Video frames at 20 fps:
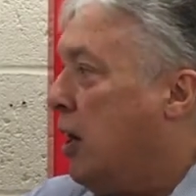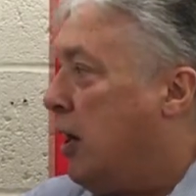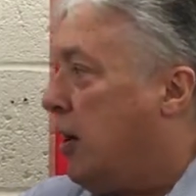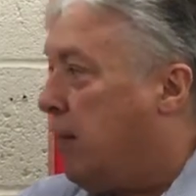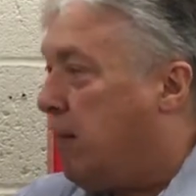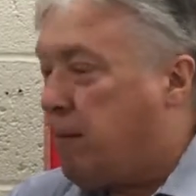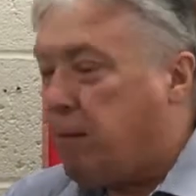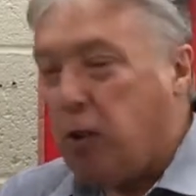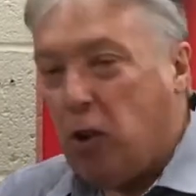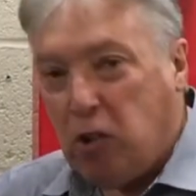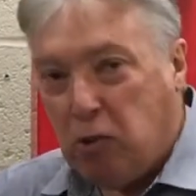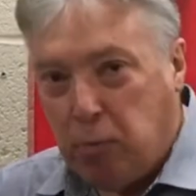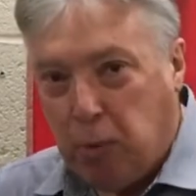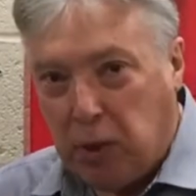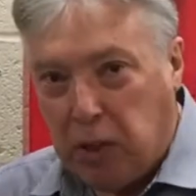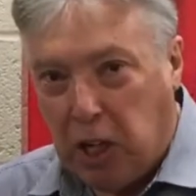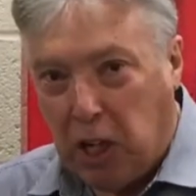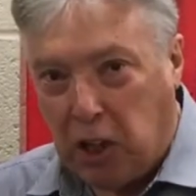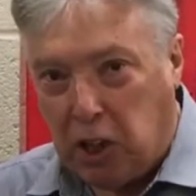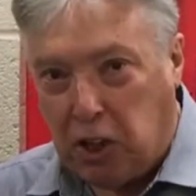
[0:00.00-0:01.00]
frost
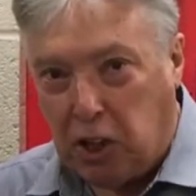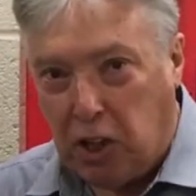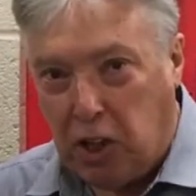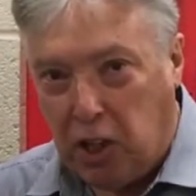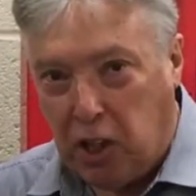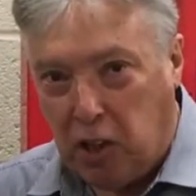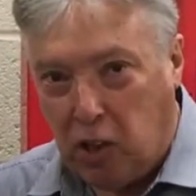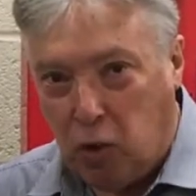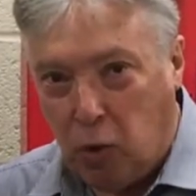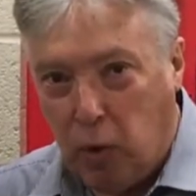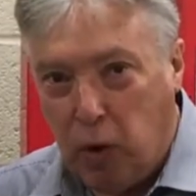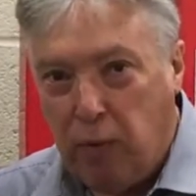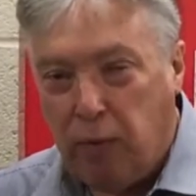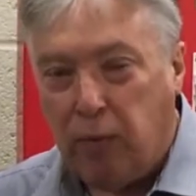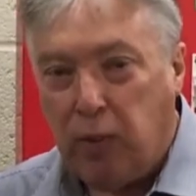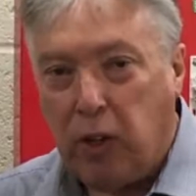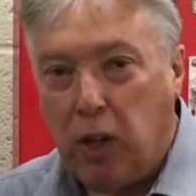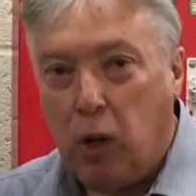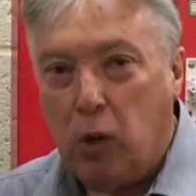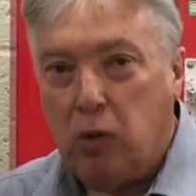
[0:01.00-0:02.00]
protection into it
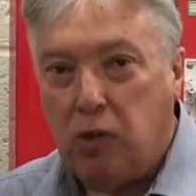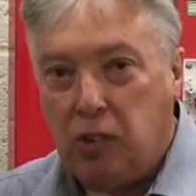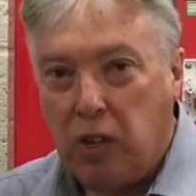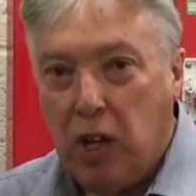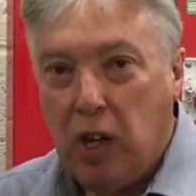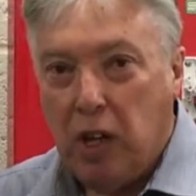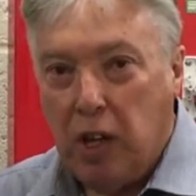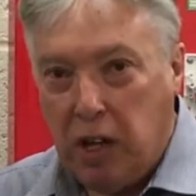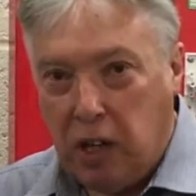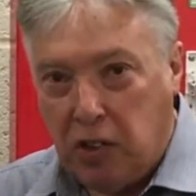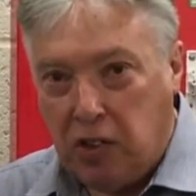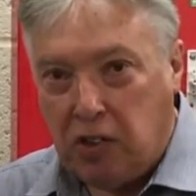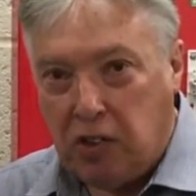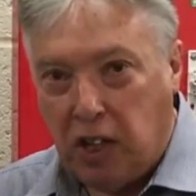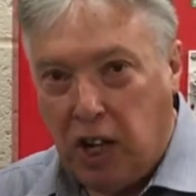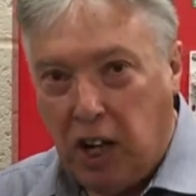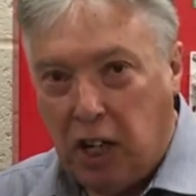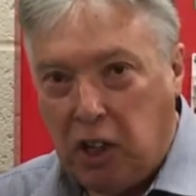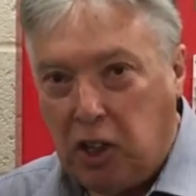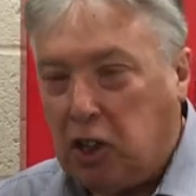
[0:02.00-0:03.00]
for those
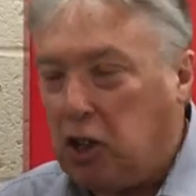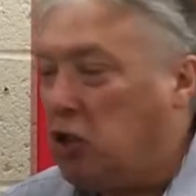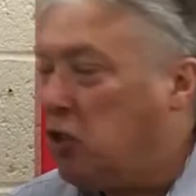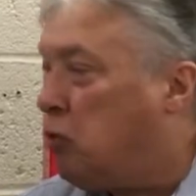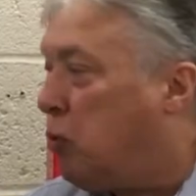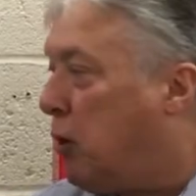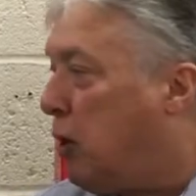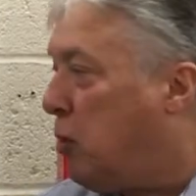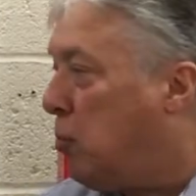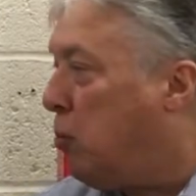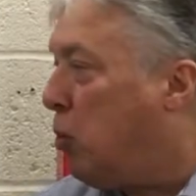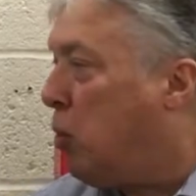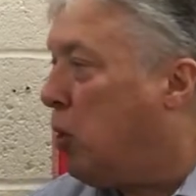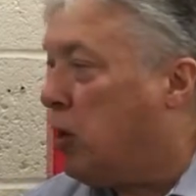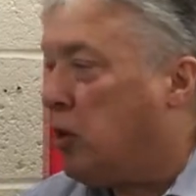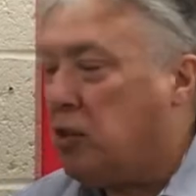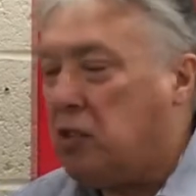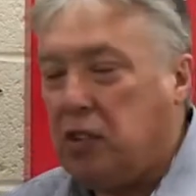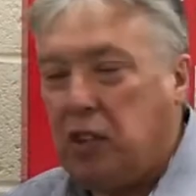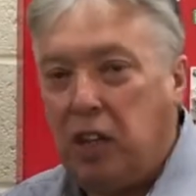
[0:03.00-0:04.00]
installations where the
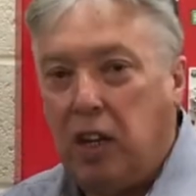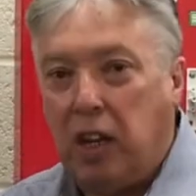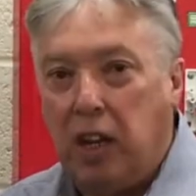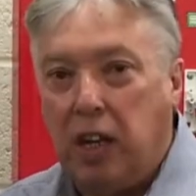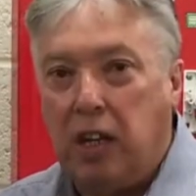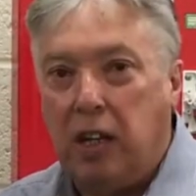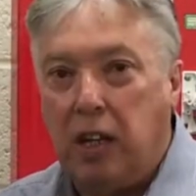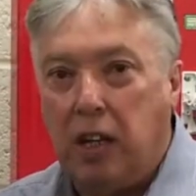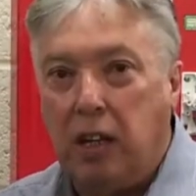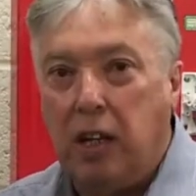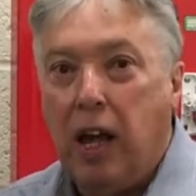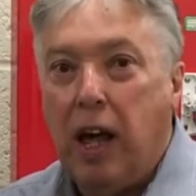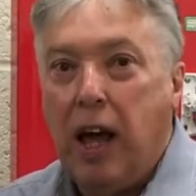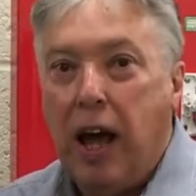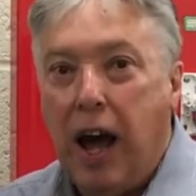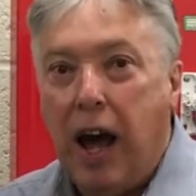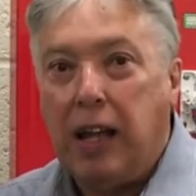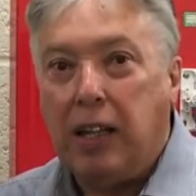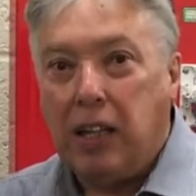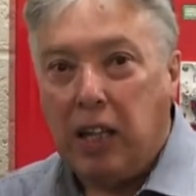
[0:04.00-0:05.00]
boiler's in an
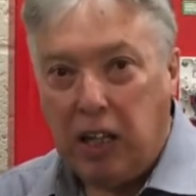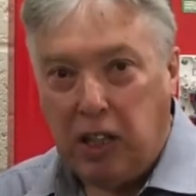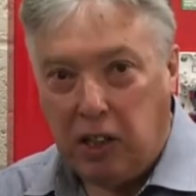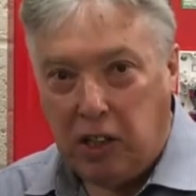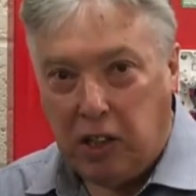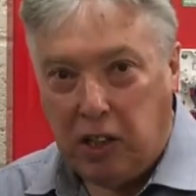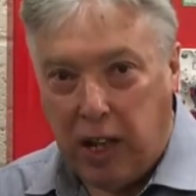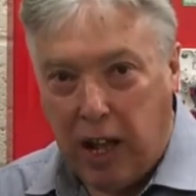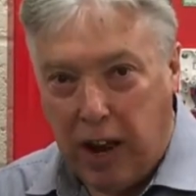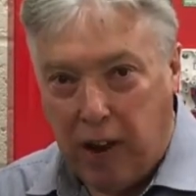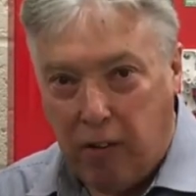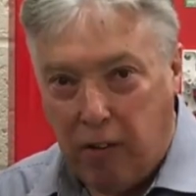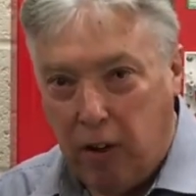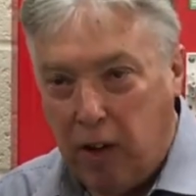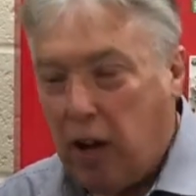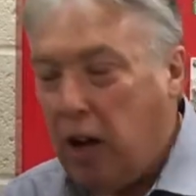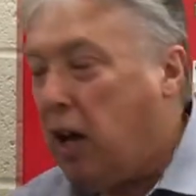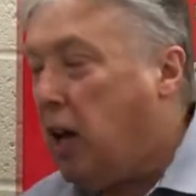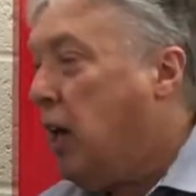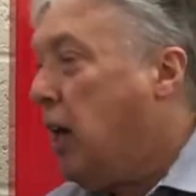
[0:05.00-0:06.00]
unheated
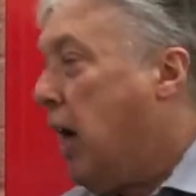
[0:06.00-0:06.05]
area.